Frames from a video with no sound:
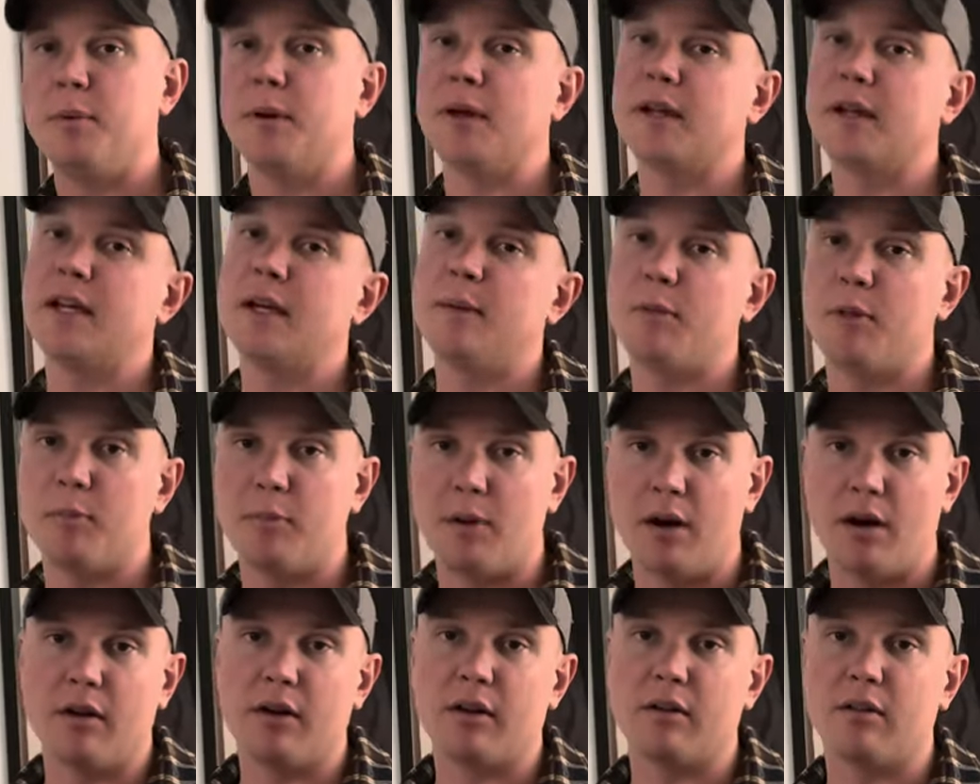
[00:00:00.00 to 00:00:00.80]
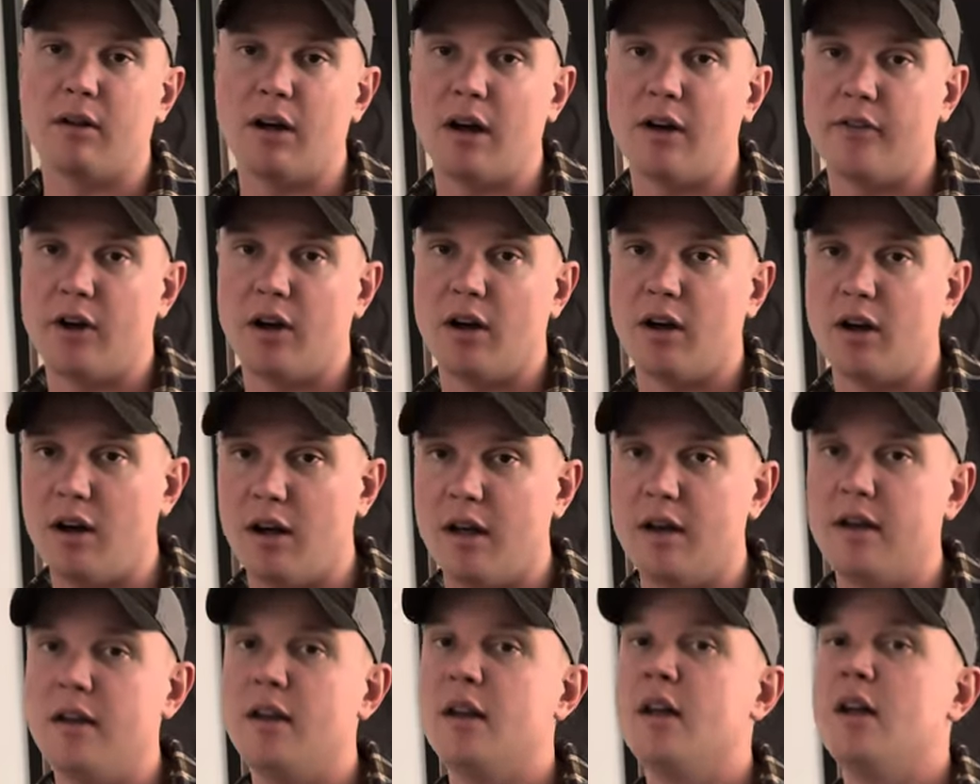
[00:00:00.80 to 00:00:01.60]
but keep the balaclava
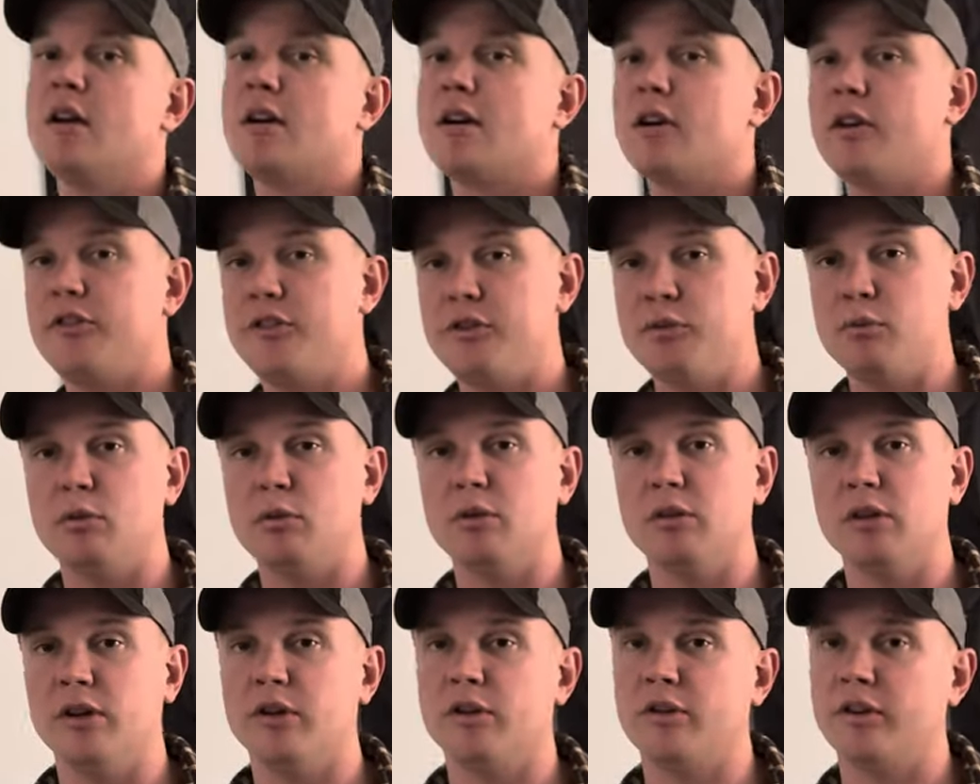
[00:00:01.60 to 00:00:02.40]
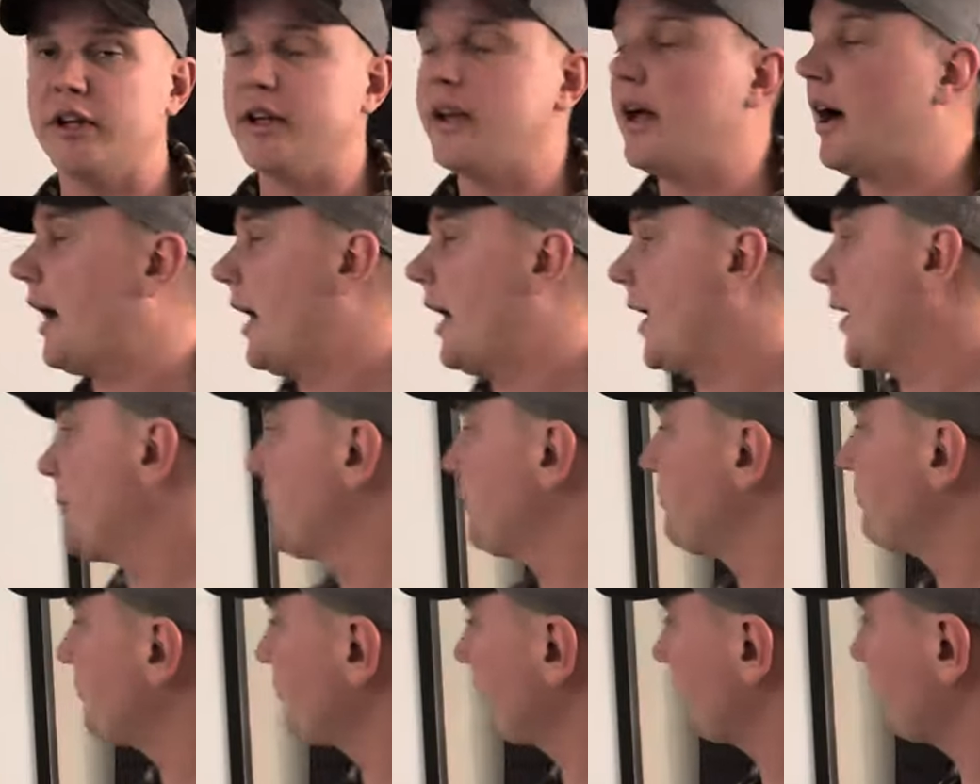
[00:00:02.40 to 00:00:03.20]
on because you will literally die.
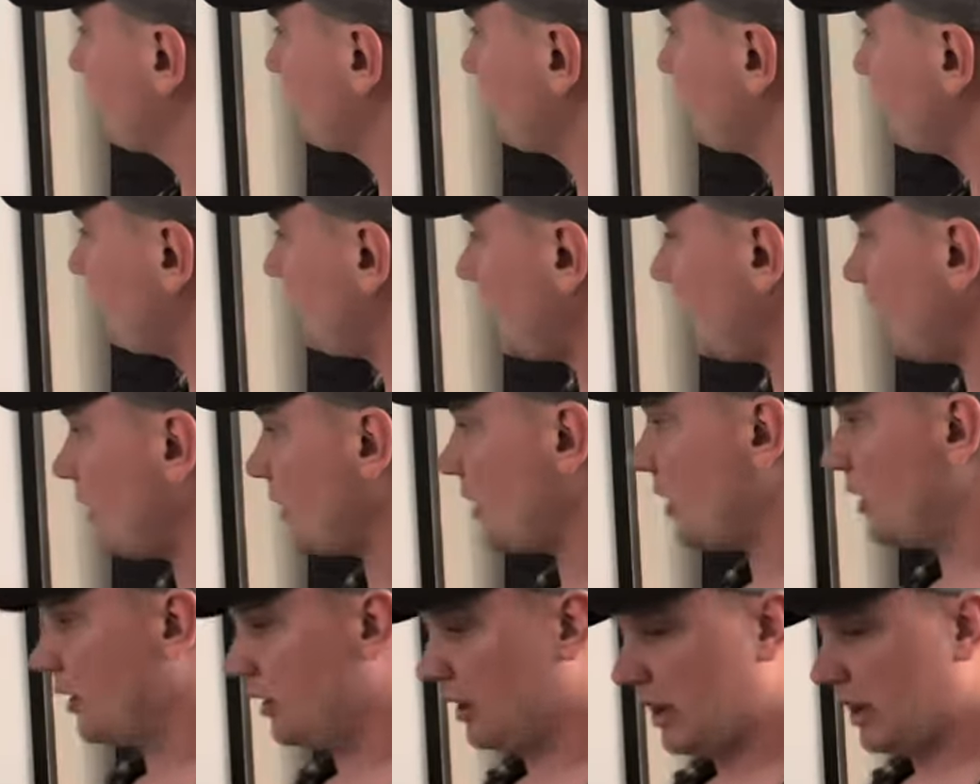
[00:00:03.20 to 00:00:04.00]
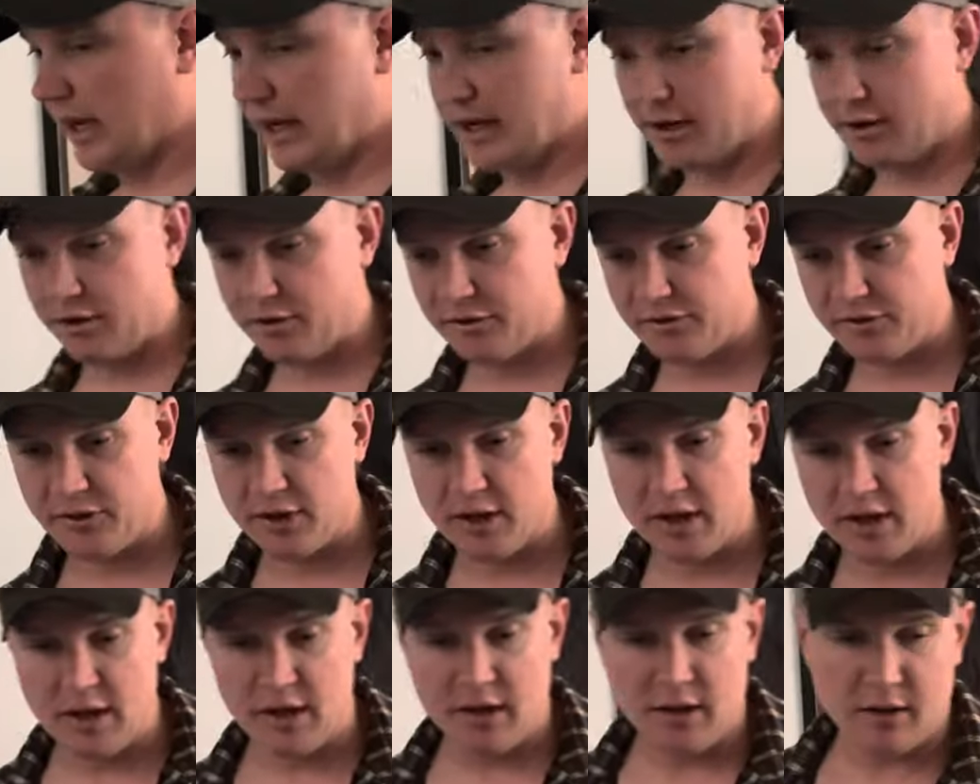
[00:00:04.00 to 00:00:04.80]
Layers.
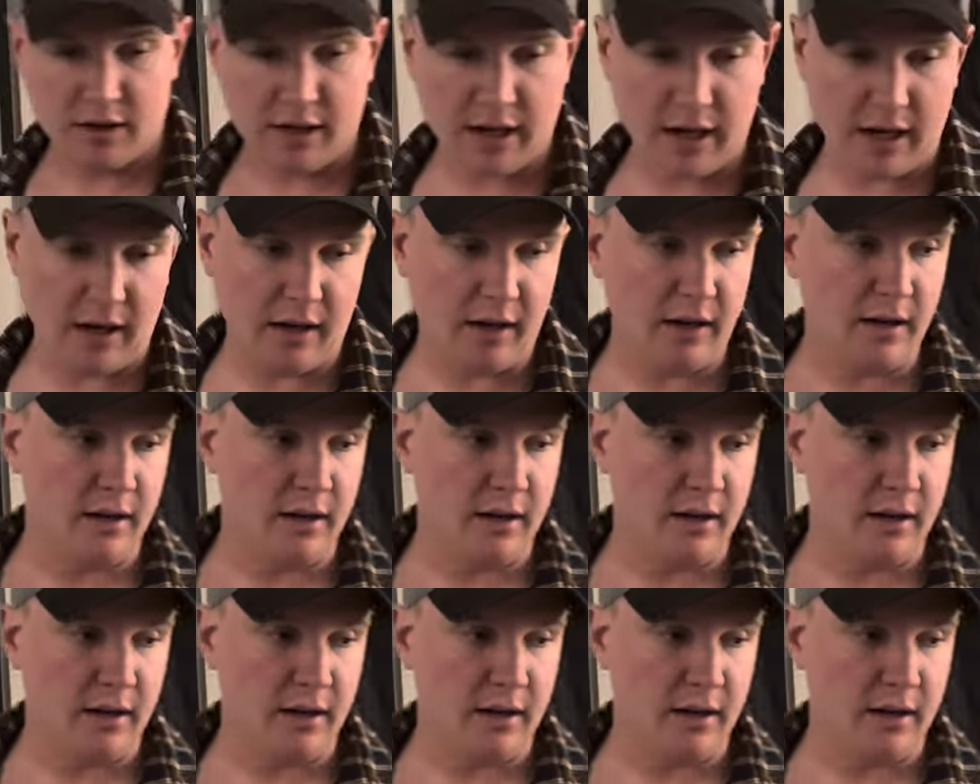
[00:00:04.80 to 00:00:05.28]
Okay,